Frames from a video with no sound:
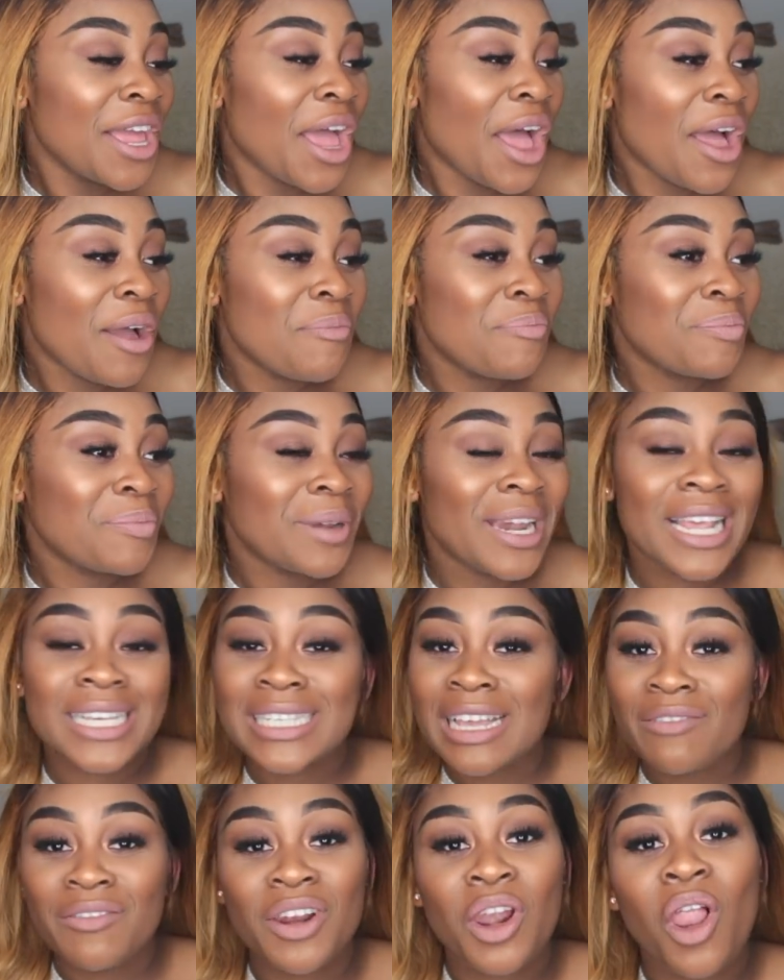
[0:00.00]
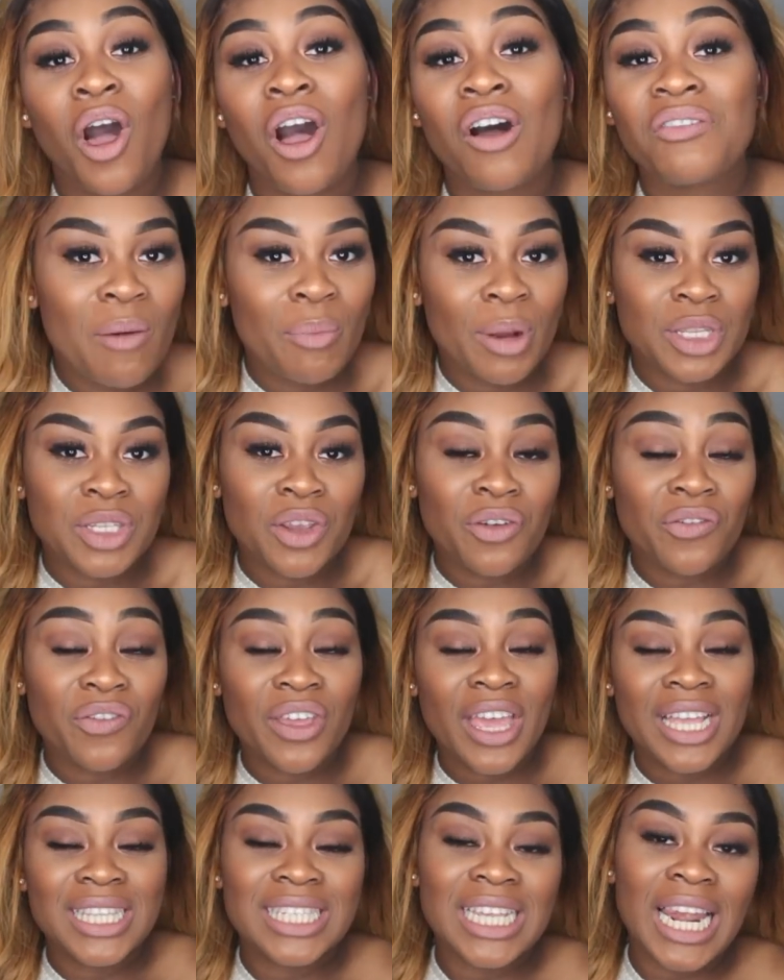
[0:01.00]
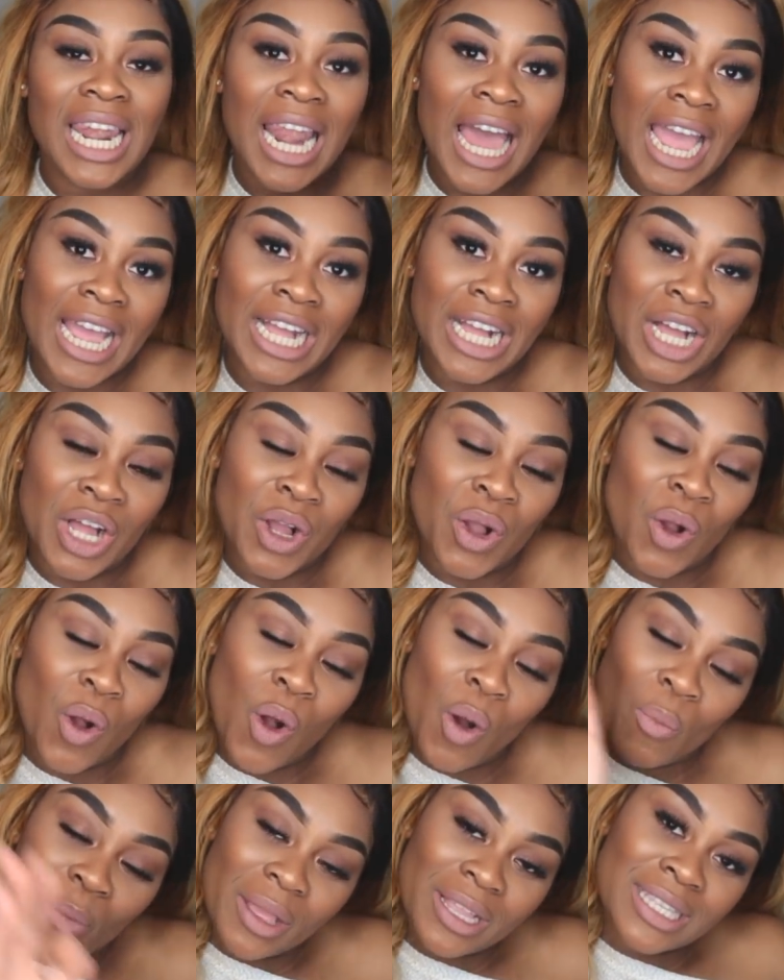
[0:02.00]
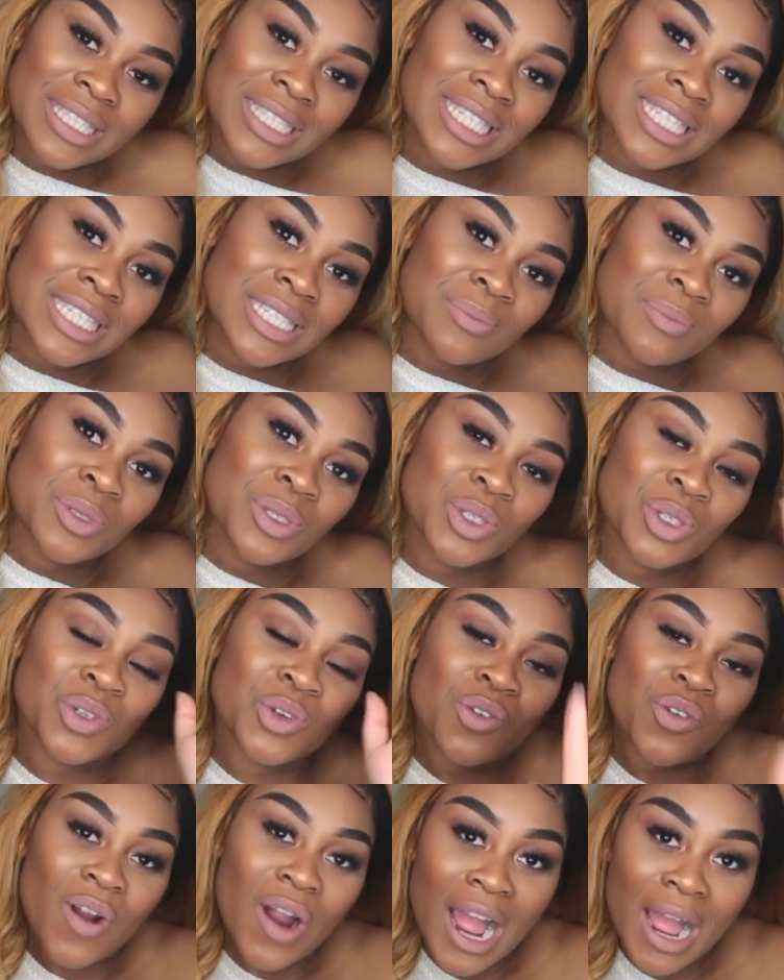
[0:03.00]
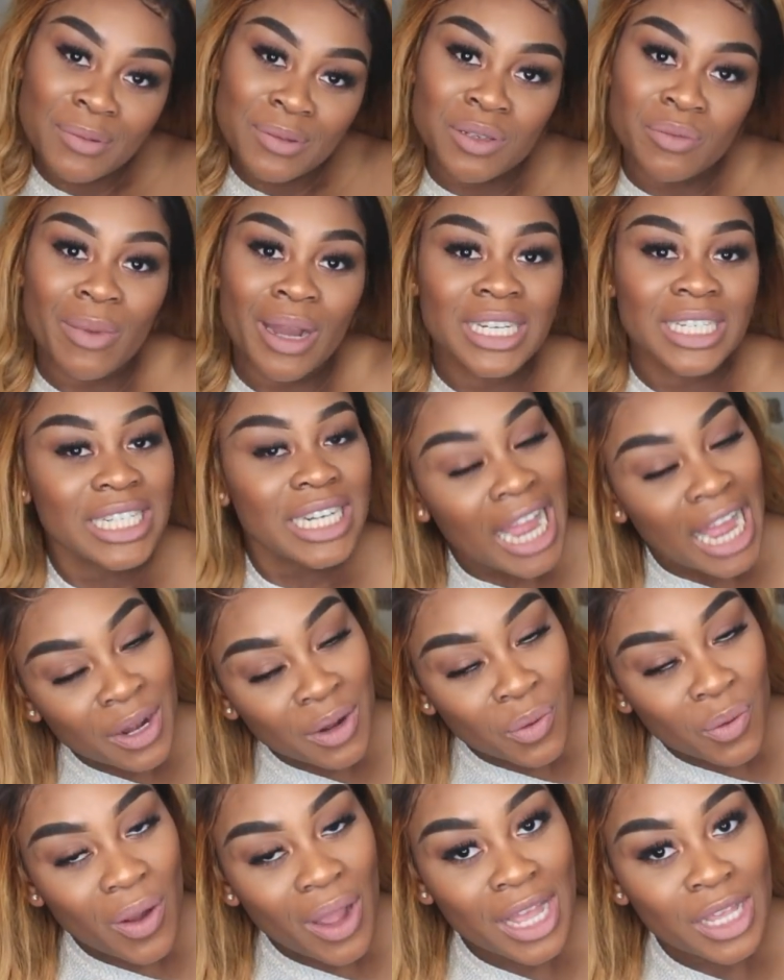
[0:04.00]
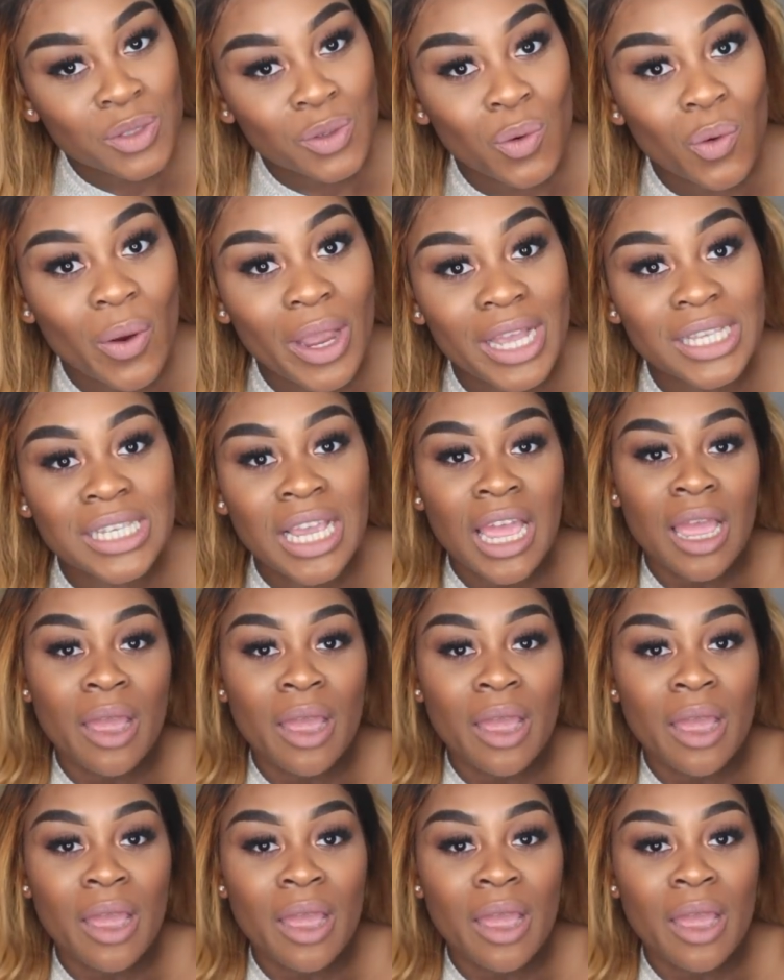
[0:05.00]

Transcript: Let's have a laugh. But don't forget to like, comment, subscribe to my channel. As always,